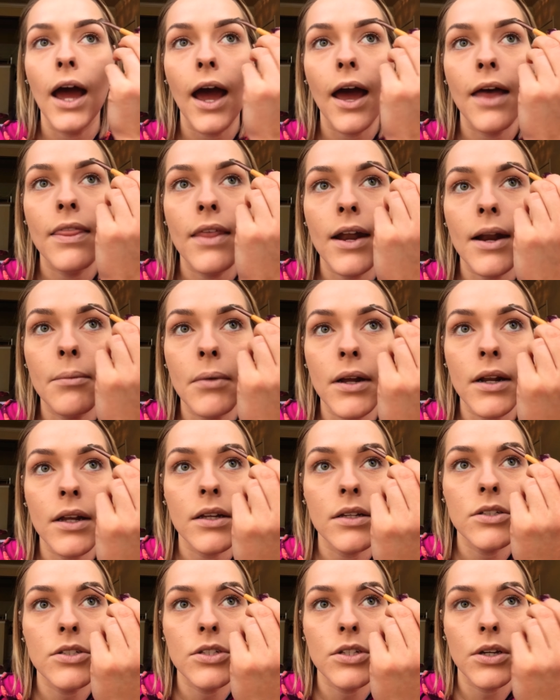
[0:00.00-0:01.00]
And then
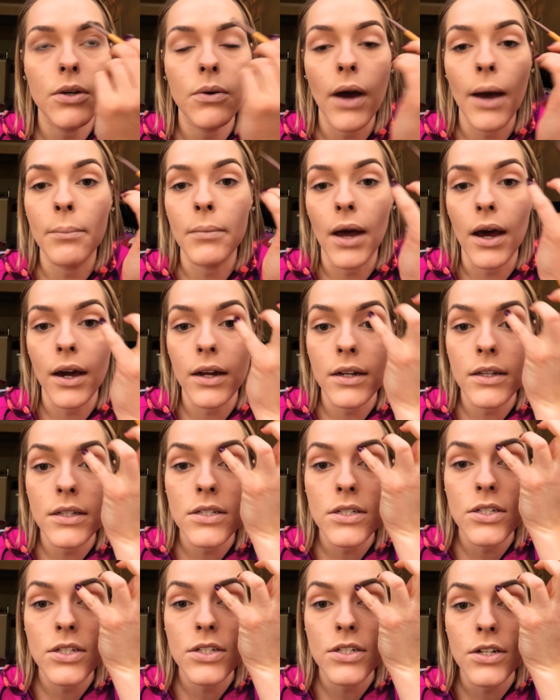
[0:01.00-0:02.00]
I'm not gonna
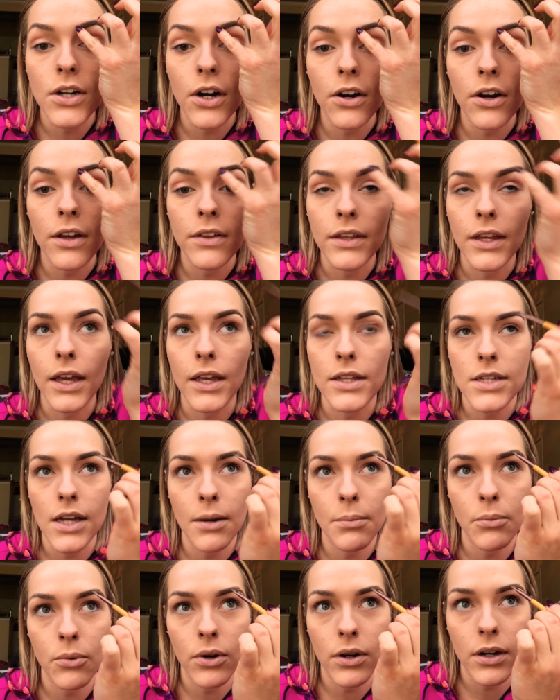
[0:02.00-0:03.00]
start on the
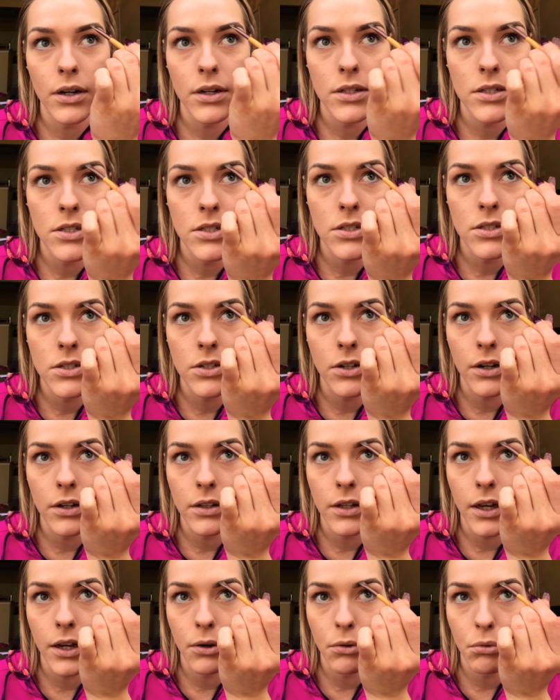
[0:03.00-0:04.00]
inside. I'm more gonna
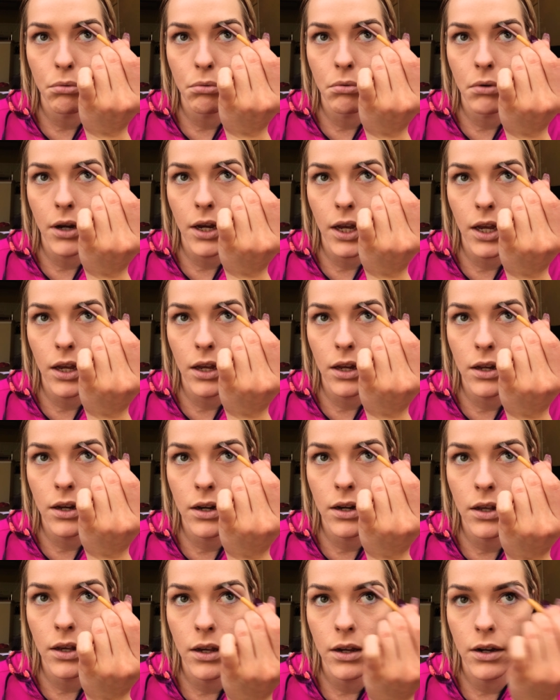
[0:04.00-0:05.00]
start like right
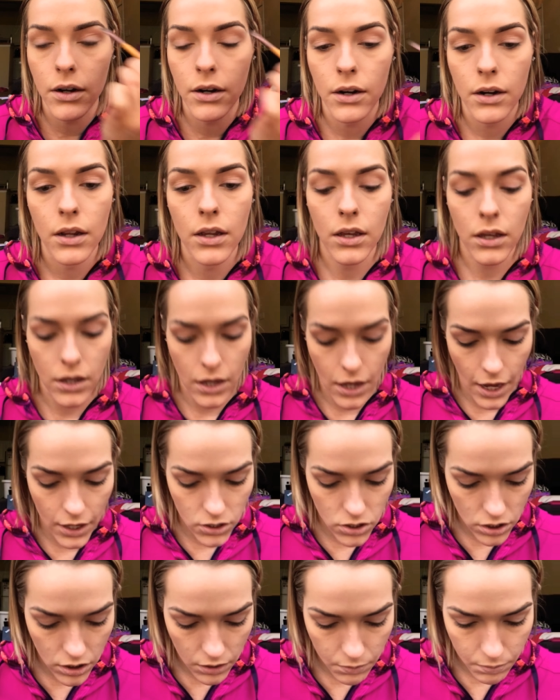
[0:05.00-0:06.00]
in here.
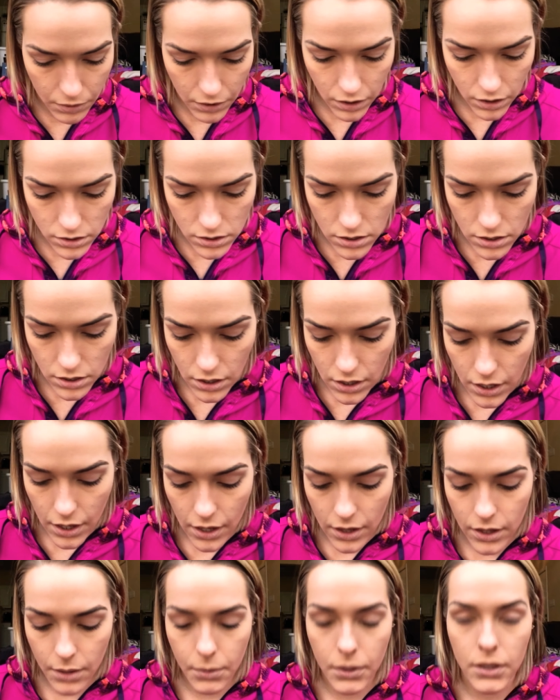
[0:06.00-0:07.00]
Actually, pause.
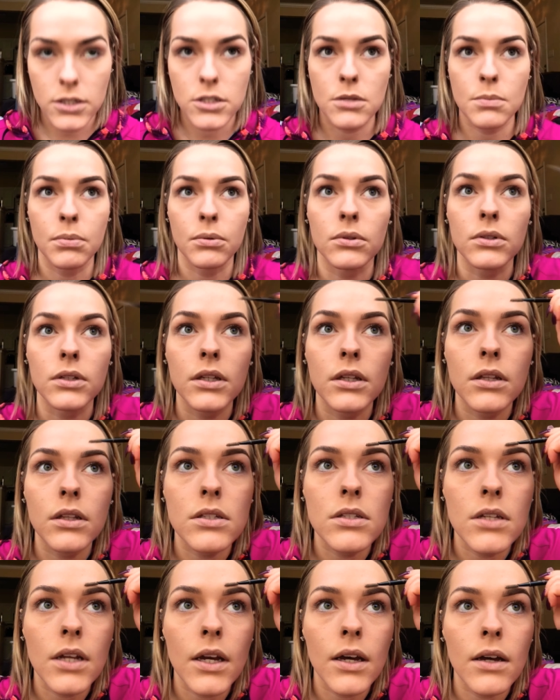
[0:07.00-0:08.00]
Let me spoolie
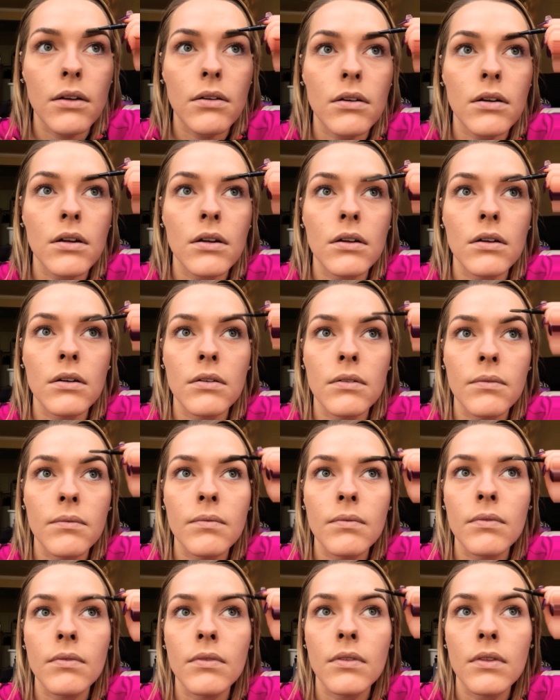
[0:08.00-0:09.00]
this down.
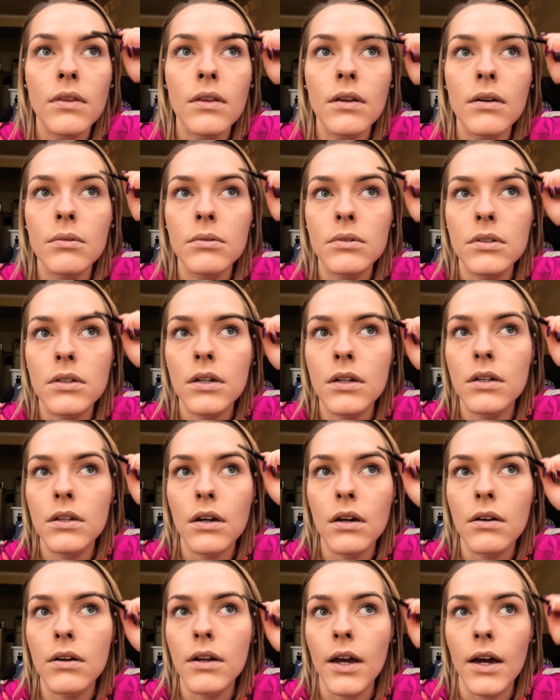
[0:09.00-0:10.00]
I'm just gonna
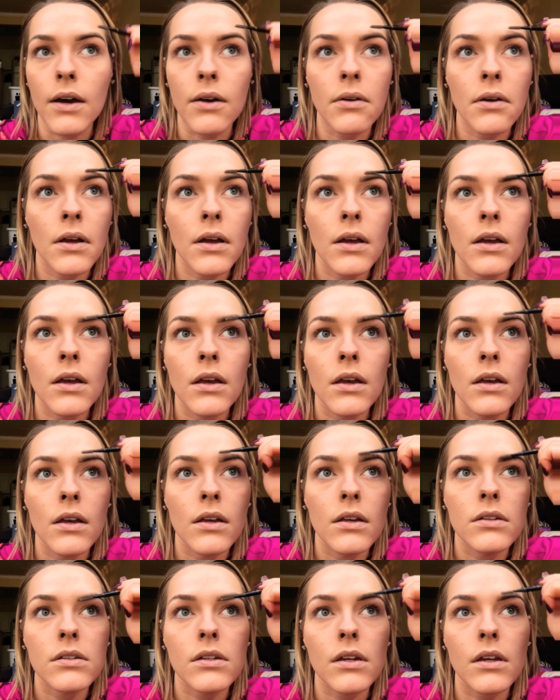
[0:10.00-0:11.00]
go down
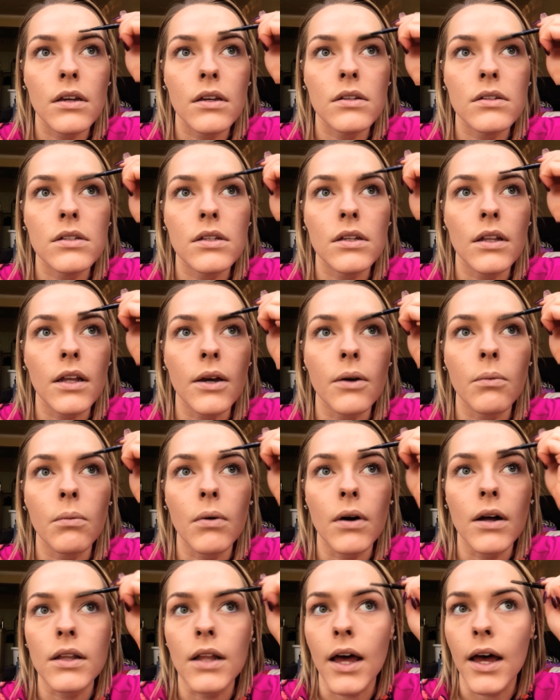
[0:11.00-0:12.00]
so that you can see like
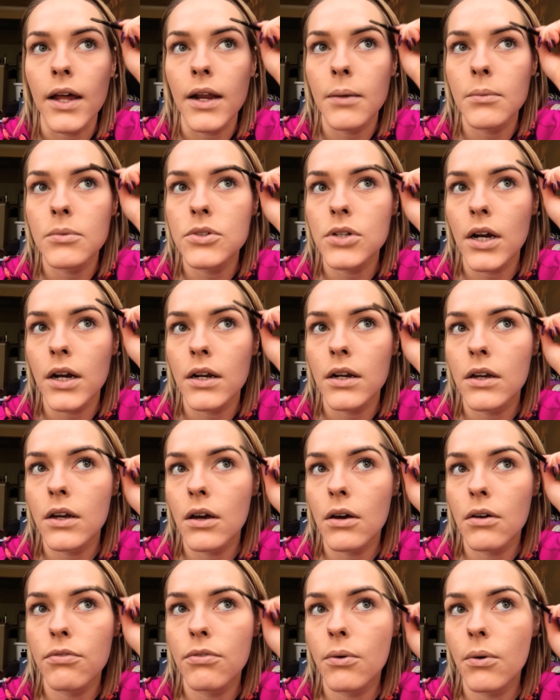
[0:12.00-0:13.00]
what line I'm trying to
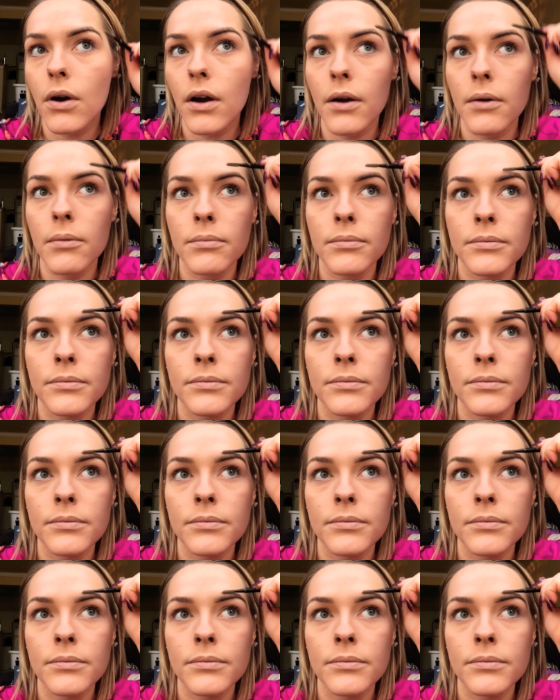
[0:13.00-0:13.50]
go for.